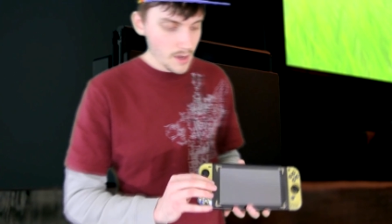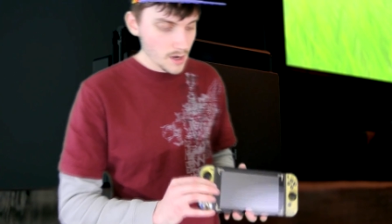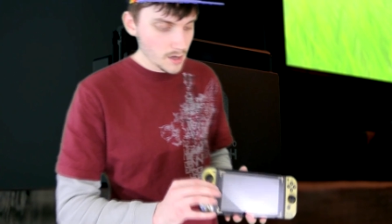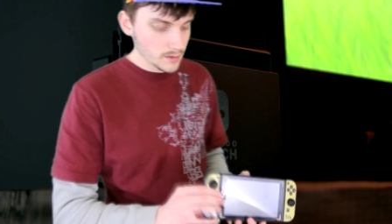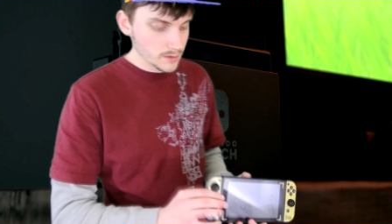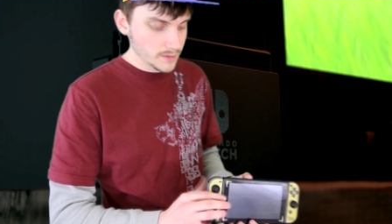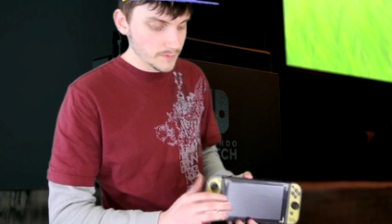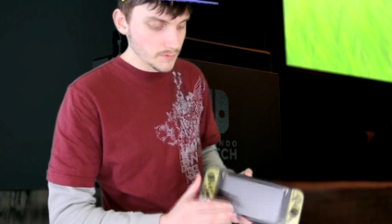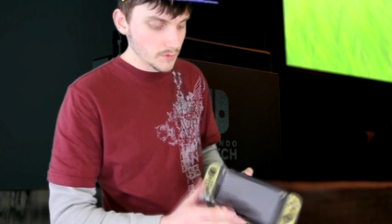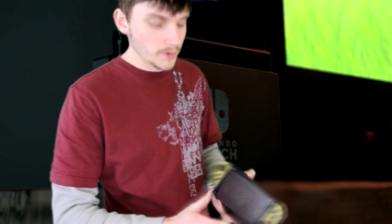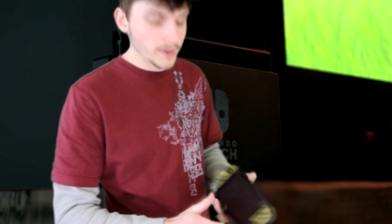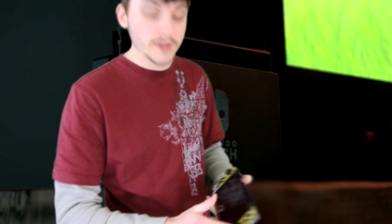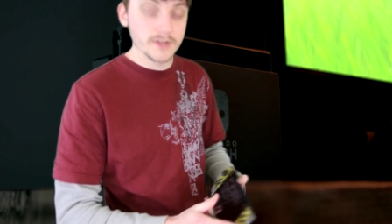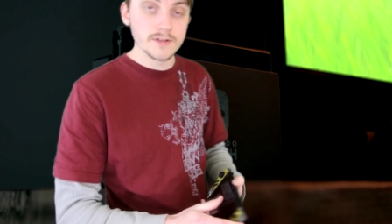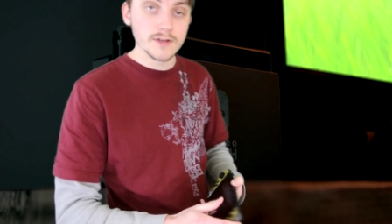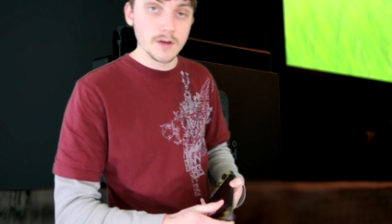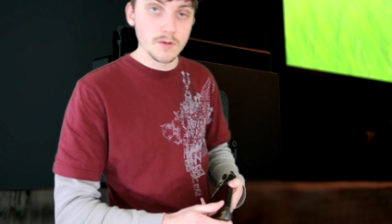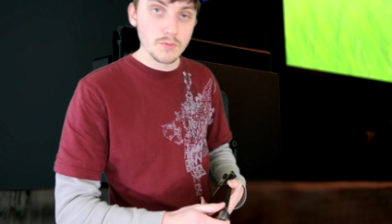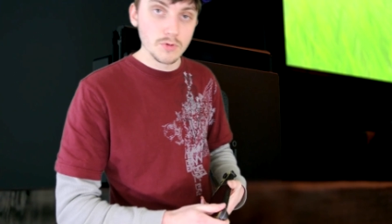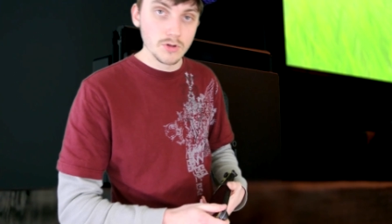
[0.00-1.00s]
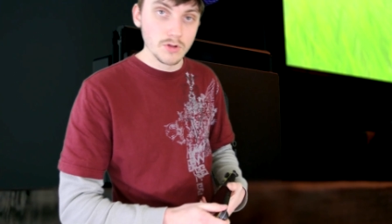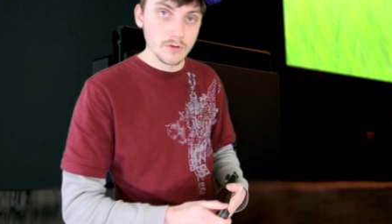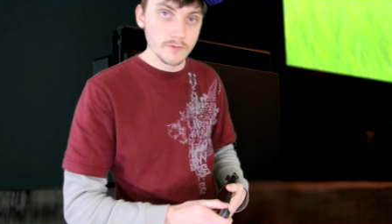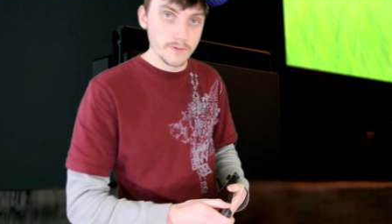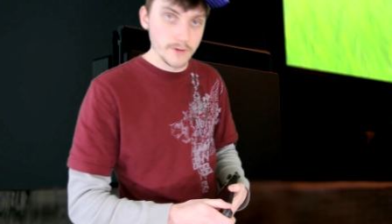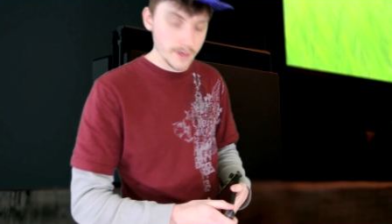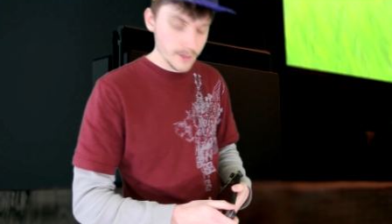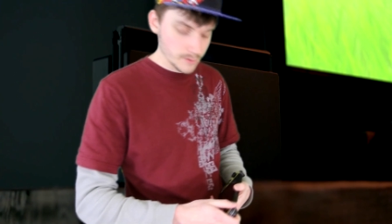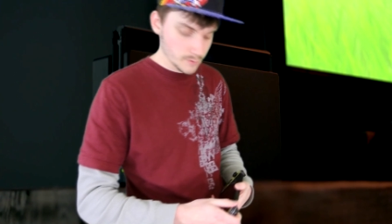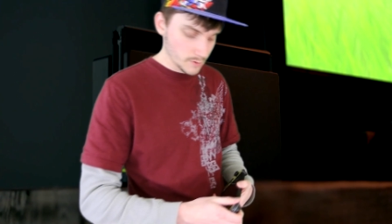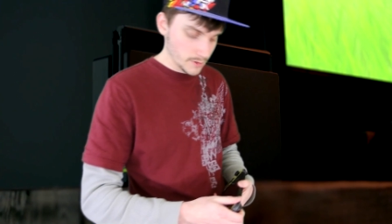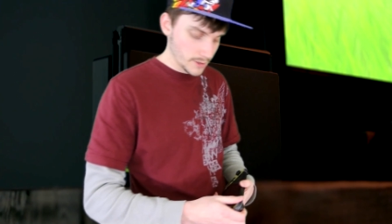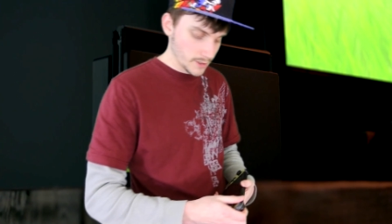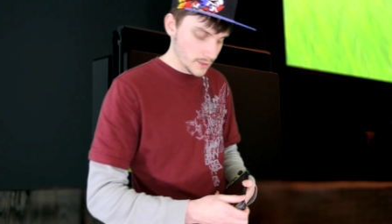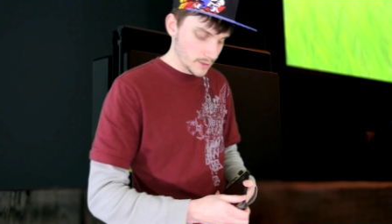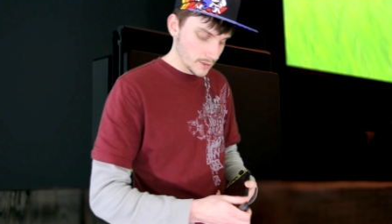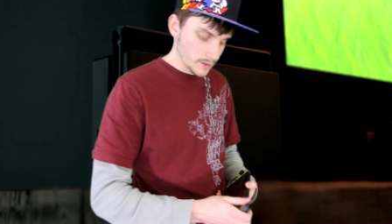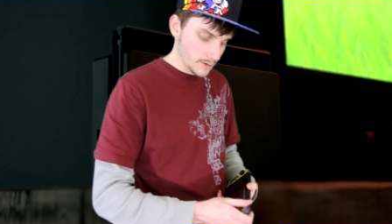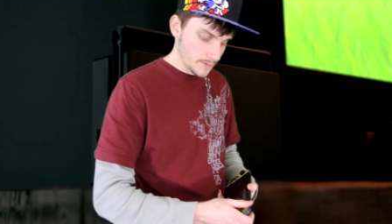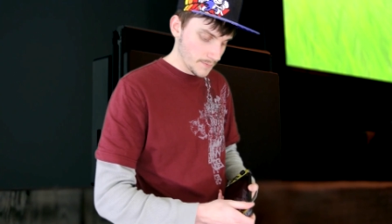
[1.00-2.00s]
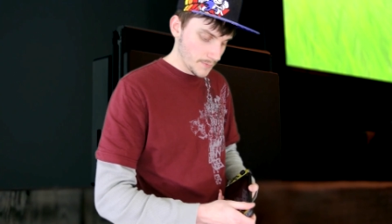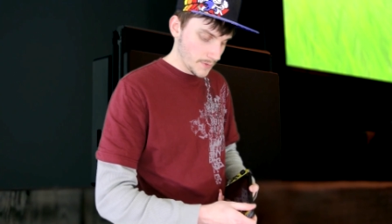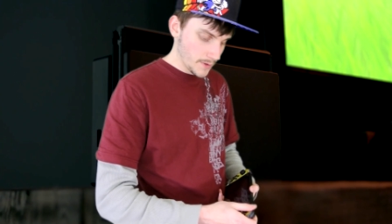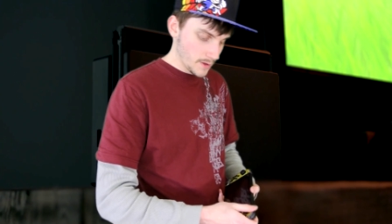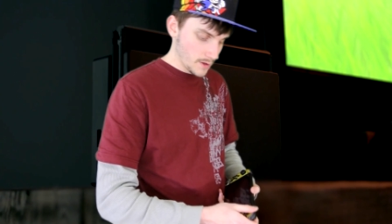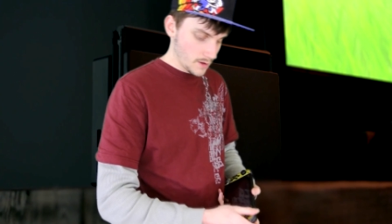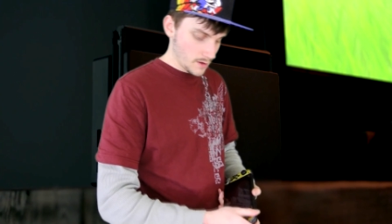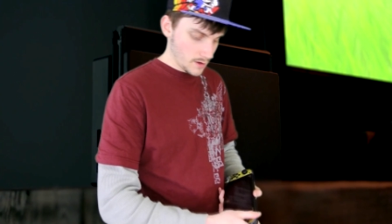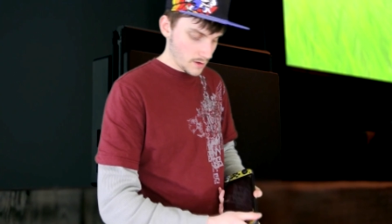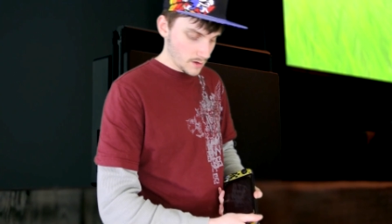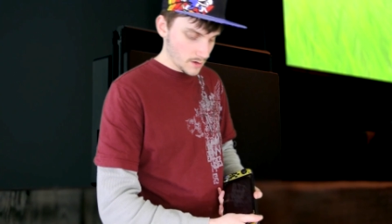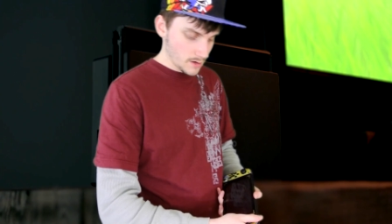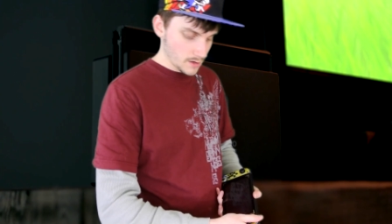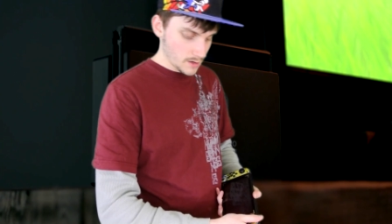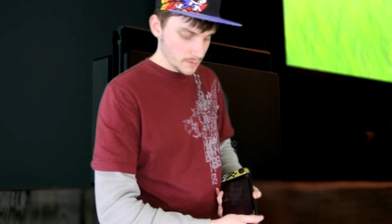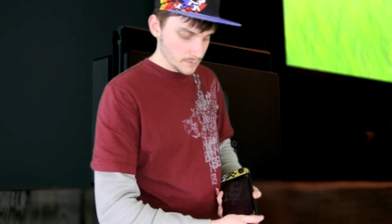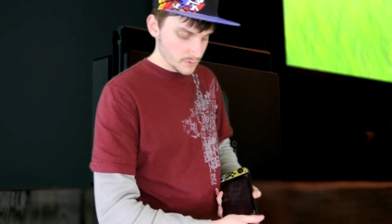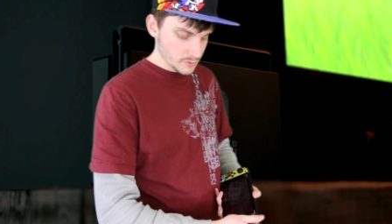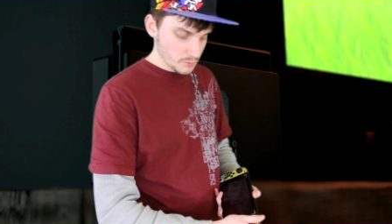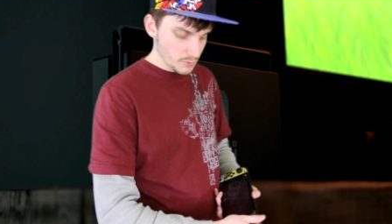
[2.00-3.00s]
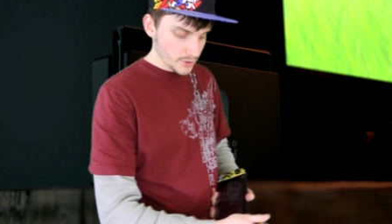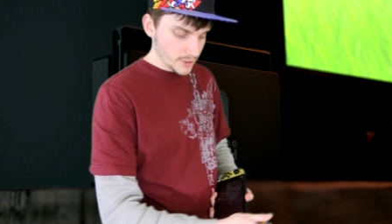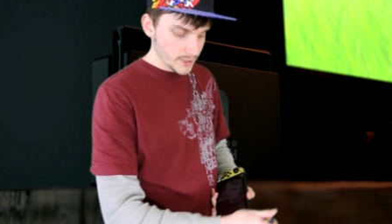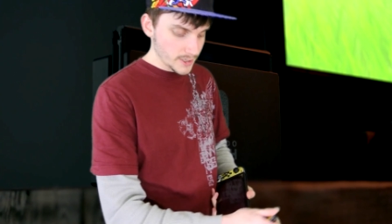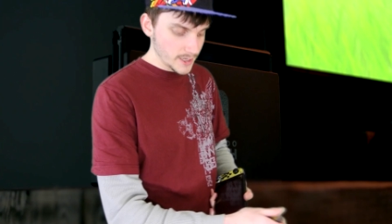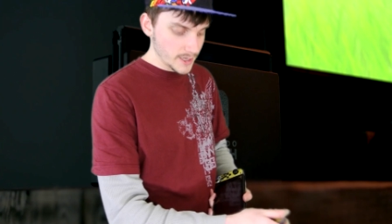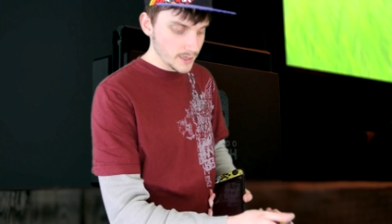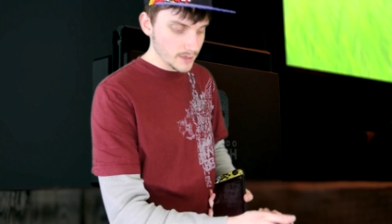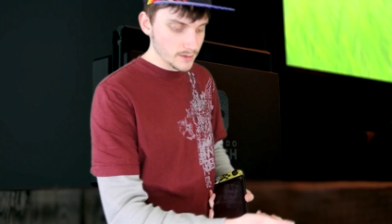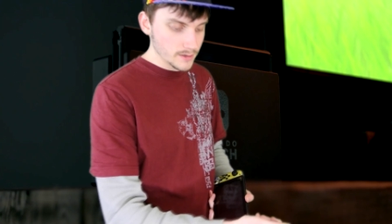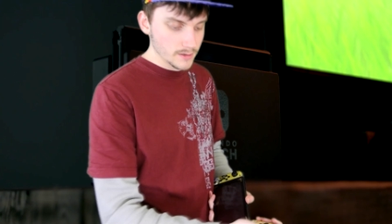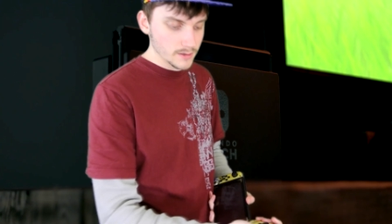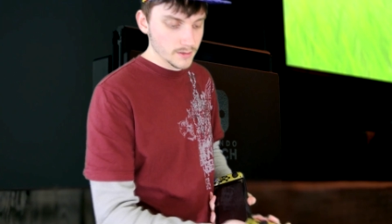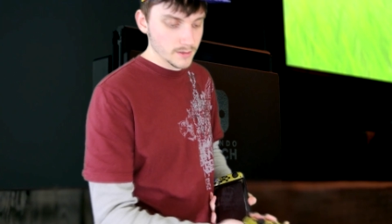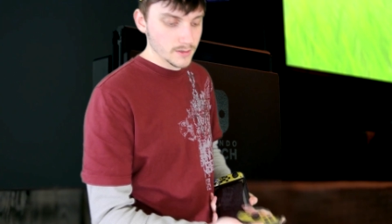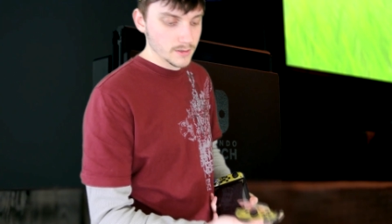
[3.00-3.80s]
I'll leave the link down below if you guys want to get it. It's pretty neat.